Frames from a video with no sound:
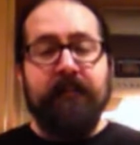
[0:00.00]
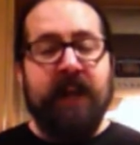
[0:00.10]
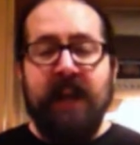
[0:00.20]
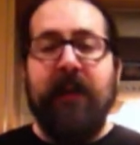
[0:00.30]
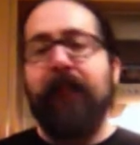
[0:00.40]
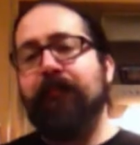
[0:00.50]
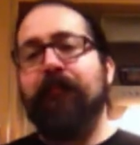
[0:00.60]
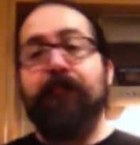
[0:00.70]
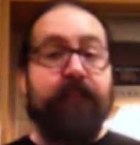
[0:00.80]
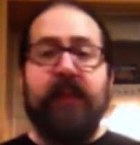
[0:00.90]
Anyway,
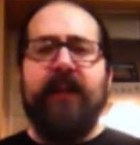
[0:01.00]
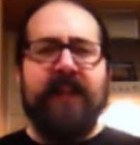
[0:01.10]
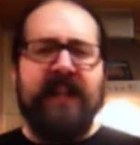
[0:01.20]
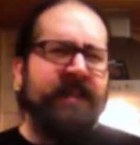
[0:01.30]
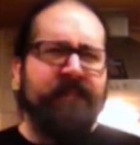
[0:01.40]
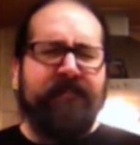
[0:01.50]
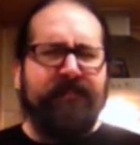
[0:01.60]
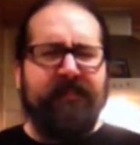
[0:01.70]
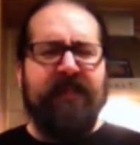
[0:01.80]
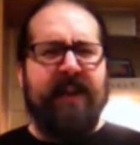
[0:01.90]
that's a
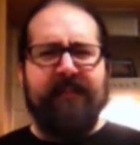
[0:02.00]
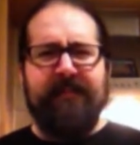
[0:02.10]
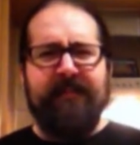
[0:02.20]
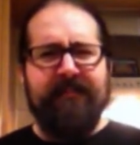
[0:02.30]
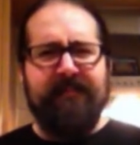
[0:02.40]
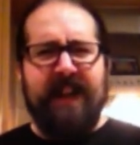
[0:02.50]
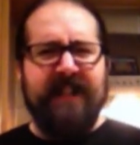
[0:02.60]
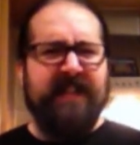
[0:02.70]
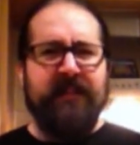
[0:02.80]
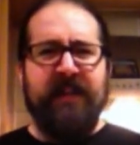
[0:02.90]
rough
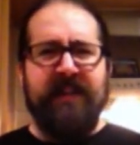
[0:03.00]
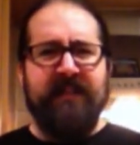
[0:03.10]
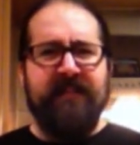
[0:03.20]
estimate.